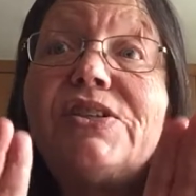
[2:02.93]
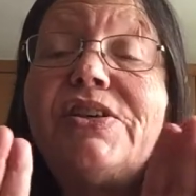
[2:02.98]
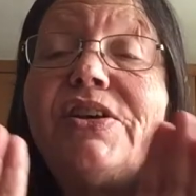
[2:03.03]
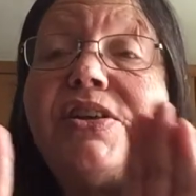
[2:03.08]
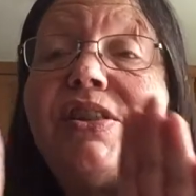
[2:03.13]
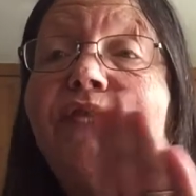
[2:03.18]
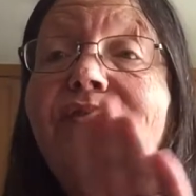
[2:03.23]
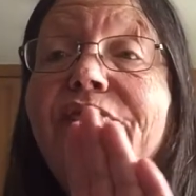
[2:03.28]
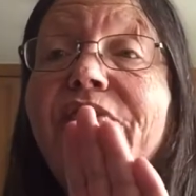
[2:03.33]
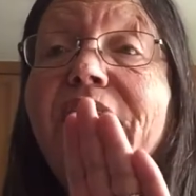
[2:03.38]
to
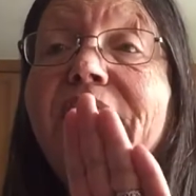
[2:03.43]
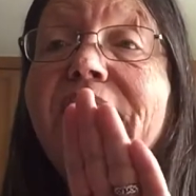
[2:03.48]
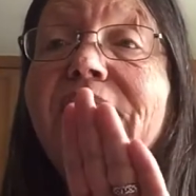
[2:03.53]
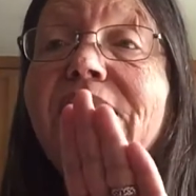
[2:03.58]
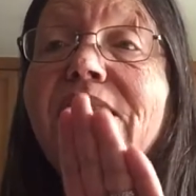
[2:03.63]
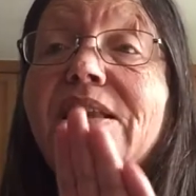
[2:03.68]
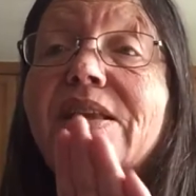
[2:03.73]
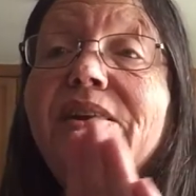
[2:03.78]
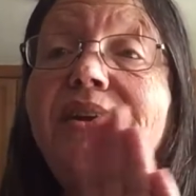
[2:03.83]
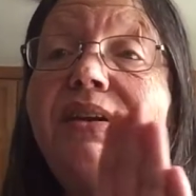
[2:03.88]
the
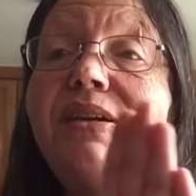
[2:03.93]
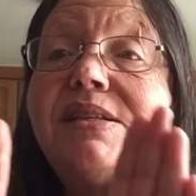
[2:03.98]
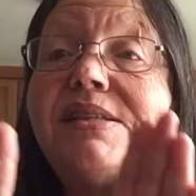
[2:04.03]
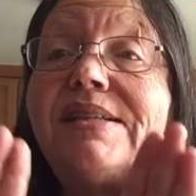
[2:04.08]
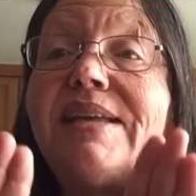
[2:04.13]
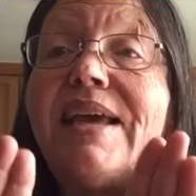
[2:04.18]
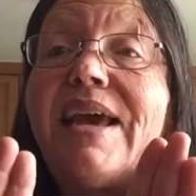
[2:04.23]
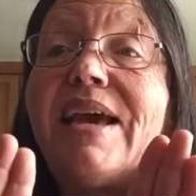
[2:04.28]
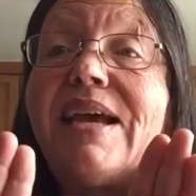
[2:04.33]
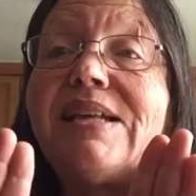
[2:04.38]
fiddlers,
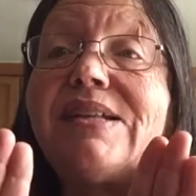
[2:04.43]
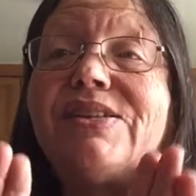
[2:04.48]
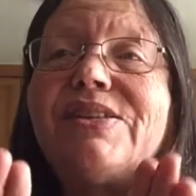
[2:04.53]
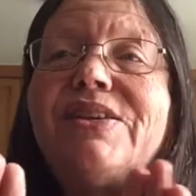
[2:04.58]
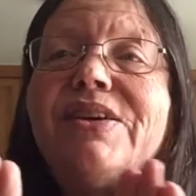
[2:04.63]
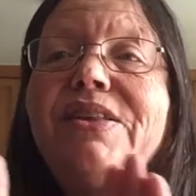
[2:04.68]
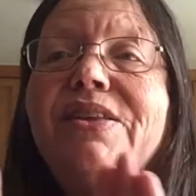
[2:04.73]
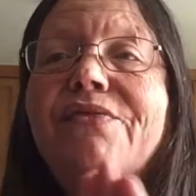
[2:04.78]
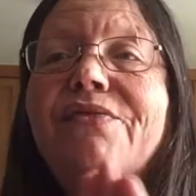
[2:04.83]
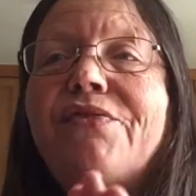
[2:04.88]
dance
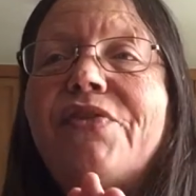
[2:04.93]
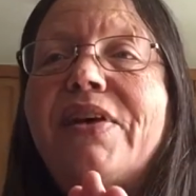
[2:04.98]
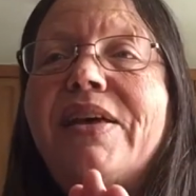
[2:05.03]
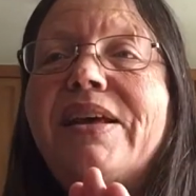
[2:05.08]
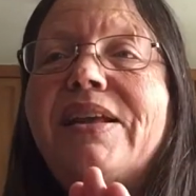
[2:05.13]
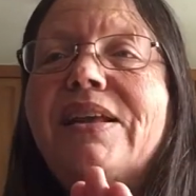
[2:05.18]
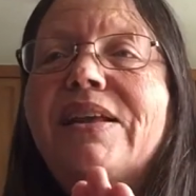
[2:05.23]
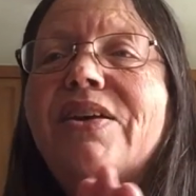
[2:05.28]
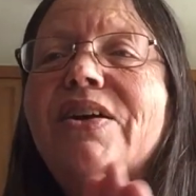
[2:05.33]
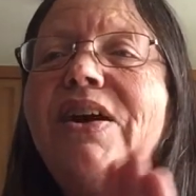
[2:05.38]
to the fiddlers
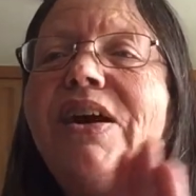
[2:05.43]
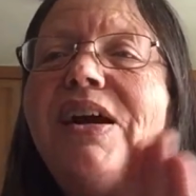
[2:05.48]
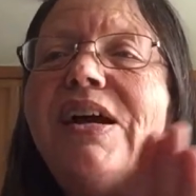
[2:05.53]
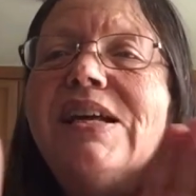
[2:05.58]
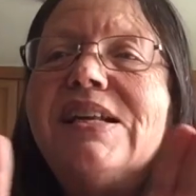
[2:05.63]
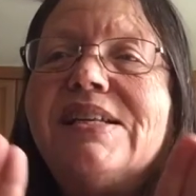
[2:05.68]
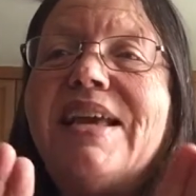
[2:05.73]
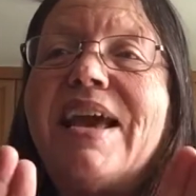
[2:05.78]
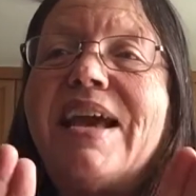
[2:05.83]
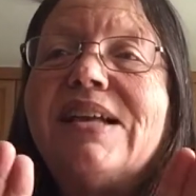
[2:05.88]

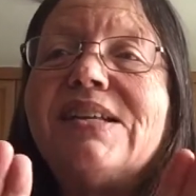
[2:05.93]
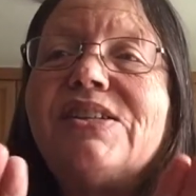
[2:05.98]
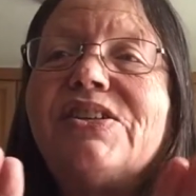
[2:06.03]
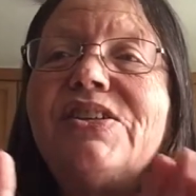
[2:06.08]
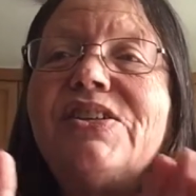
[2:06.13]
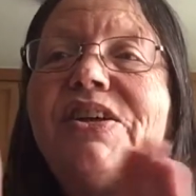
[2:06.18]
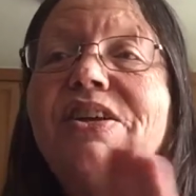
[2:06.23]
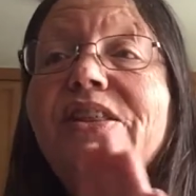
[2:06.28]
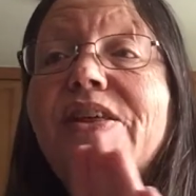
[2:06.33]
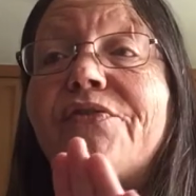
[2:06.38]

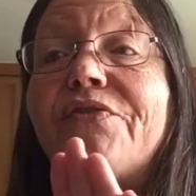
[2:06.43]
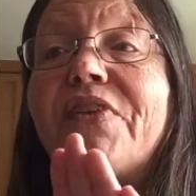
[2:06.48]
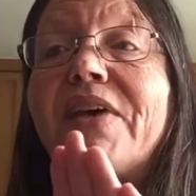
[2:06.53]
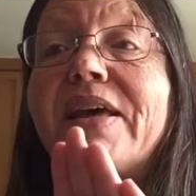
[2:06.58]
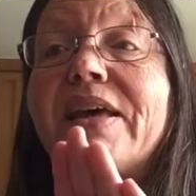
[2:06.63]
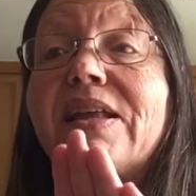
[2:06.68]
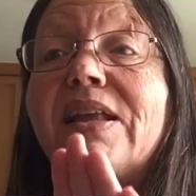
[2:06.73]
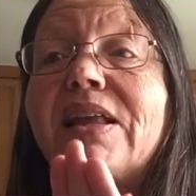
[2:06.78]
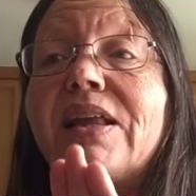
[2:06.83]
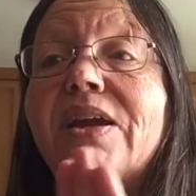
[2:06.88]
the
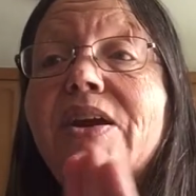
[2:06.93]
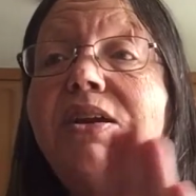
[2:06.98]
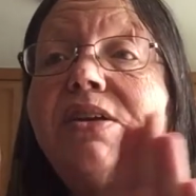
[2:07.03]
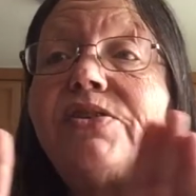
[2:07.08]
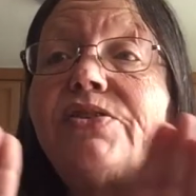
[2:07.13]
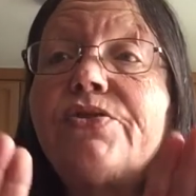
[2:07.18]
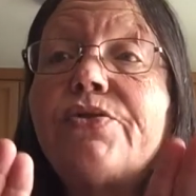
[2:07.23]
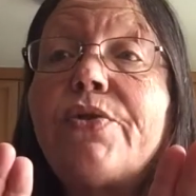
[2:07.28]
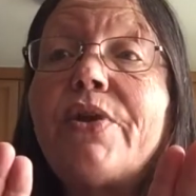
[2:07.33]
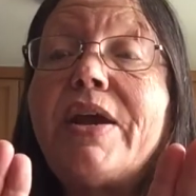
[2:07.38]

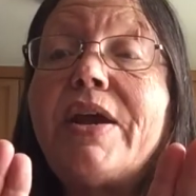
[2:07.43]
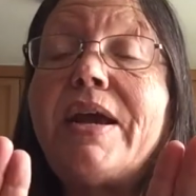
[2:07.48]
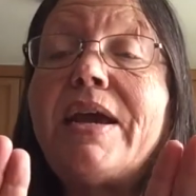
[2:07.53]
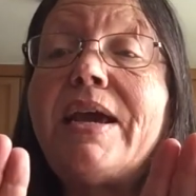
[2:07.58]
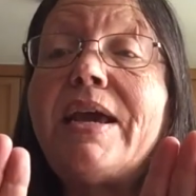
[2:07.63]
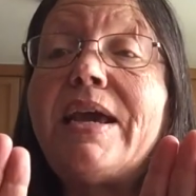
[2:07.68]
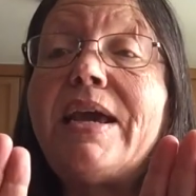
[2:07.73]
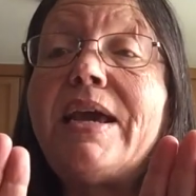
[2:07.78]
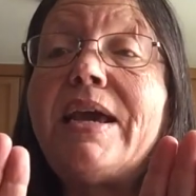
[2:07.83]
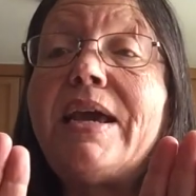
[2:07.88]
fiddlers
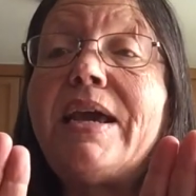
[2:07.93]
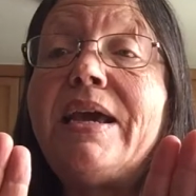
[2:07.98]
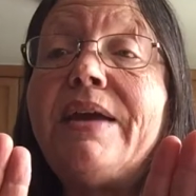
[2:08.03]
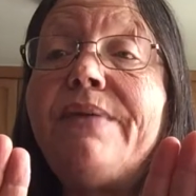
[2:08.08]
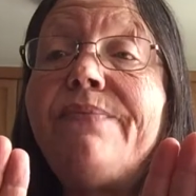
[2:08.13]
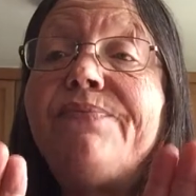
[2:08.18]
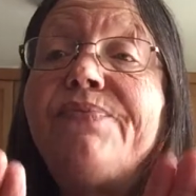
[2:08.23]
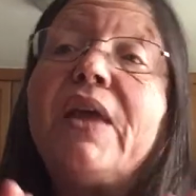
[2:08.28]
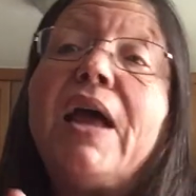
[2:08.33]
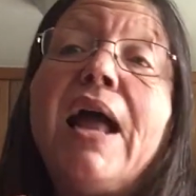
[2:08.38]

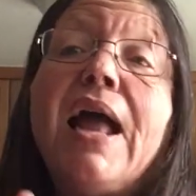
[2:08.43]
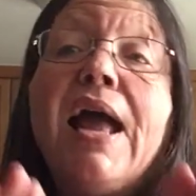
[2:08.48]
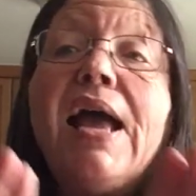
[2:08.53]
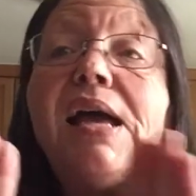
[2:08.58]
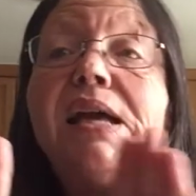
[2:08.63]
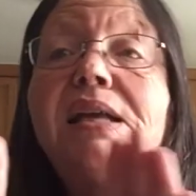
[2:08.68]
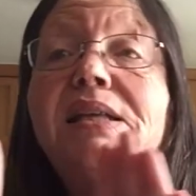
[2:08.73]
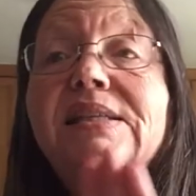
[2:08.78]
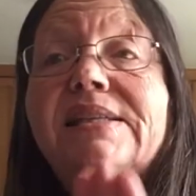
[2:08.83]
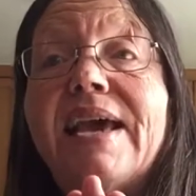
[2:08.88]
three.
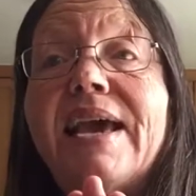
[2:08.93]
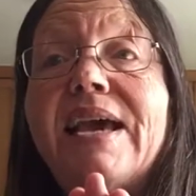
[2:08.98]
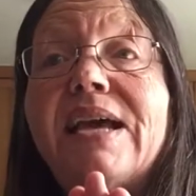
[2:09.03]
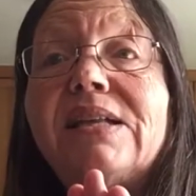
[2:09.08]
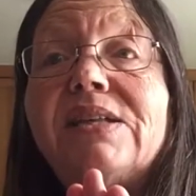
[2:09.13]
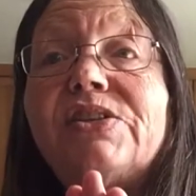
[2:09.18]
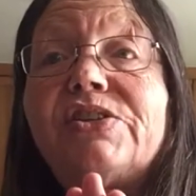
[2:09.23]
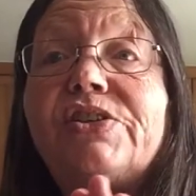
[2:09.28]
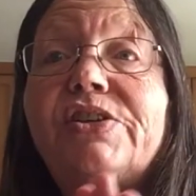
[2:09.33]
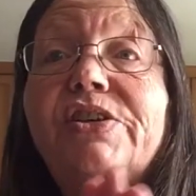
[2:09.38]

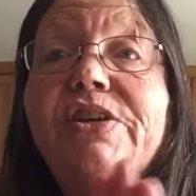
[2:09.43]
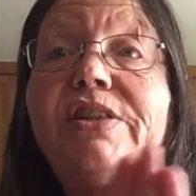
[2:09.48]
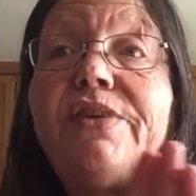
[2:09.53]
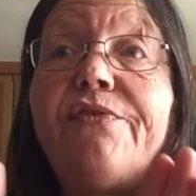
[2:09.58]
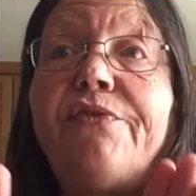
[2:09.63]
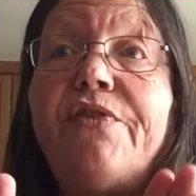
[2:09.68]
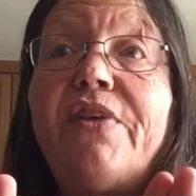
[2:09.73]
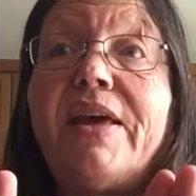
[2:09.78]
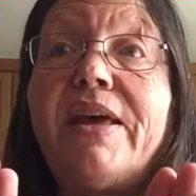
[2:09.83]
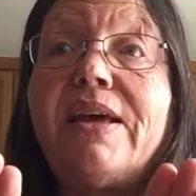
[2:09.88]
Dance to
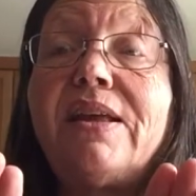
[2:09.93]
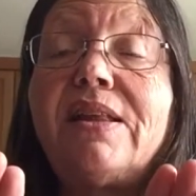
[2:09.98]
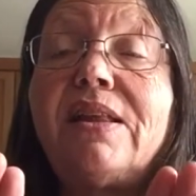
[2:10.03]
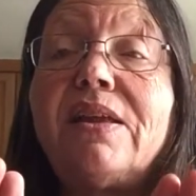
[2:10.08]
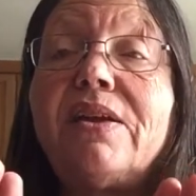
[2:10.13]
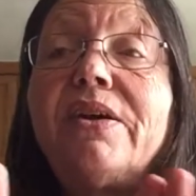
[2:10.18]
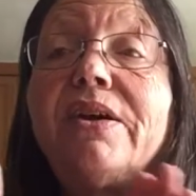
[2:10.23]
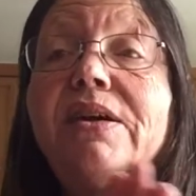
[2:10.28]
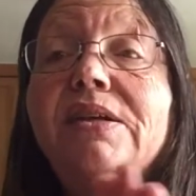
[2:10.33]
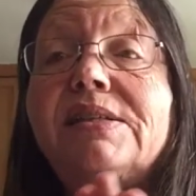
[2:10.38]
the
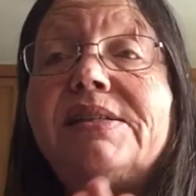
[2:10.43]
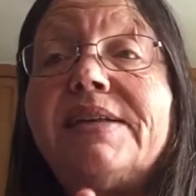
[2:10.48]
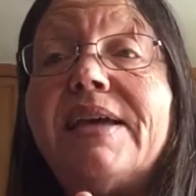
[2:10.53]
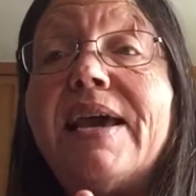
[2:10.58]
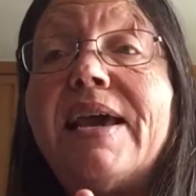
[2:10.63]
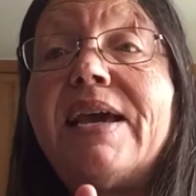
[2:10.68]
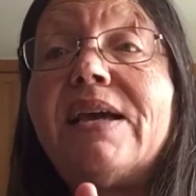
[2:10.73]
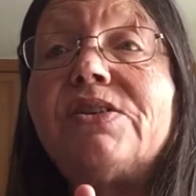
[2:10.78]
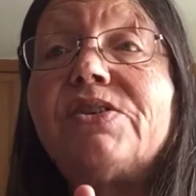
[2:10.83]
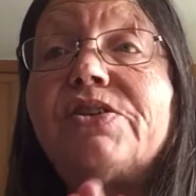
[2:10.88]
fiddlers,
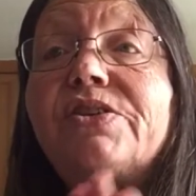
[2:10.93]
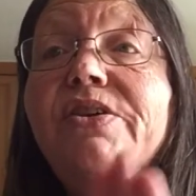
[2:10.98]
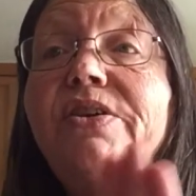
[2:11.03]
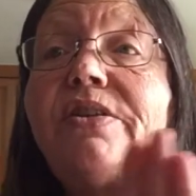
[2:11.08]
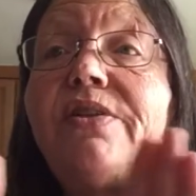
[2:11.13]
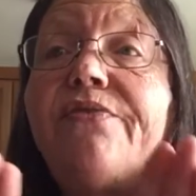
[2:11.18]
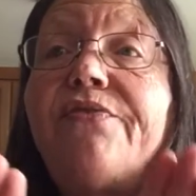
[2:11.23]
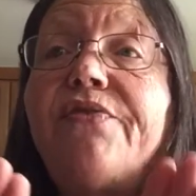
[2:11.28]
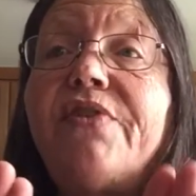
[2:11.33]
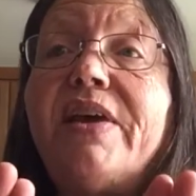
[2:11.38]
dance
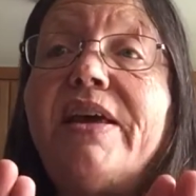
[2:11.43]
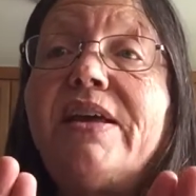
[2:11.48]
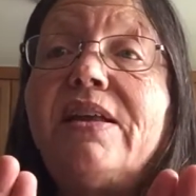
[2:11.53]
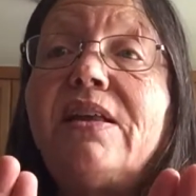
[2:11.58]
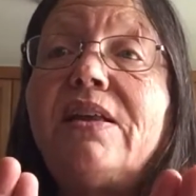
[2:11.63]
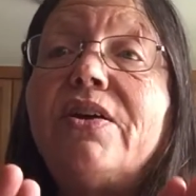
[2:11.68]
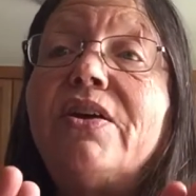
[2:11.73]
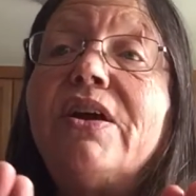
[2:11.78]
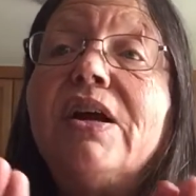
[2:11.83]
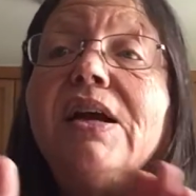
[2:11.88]
to the
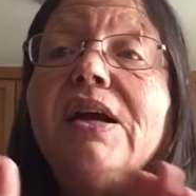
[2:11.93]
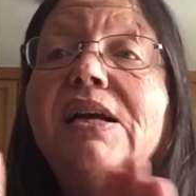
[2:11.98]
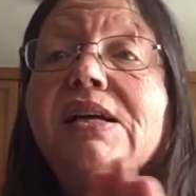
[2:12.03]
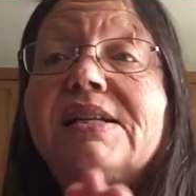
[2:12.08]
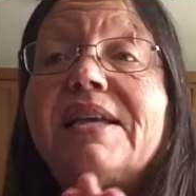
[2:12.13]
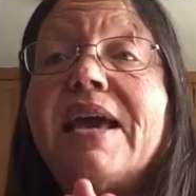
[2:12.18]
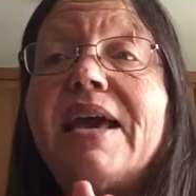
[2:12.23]
fiddlers.